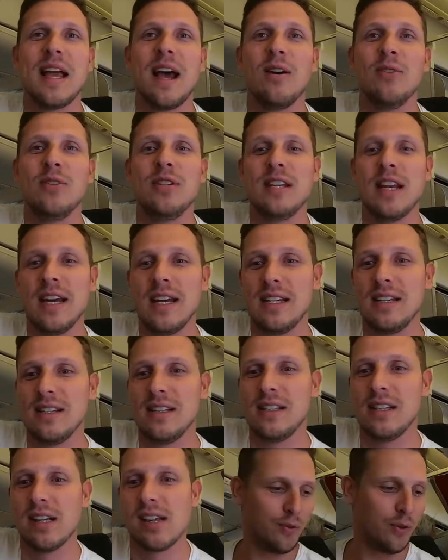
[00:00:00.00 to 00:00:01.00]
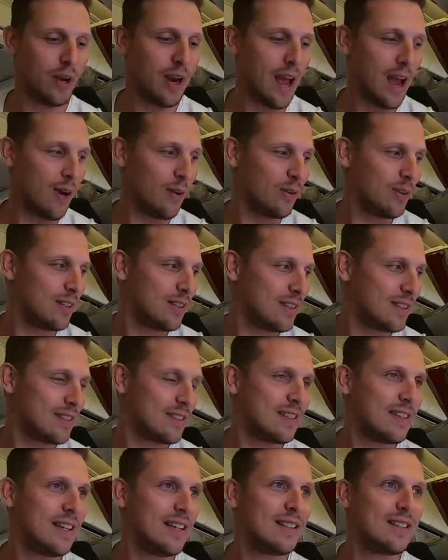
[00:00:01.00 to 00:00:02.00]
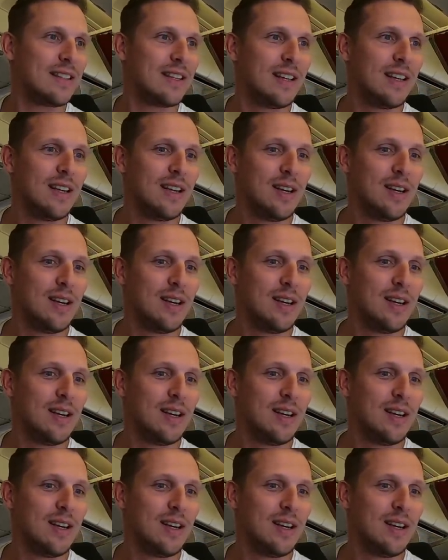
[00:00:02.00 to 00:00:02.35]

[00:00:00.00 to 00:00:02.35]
outdated. For now, this is it.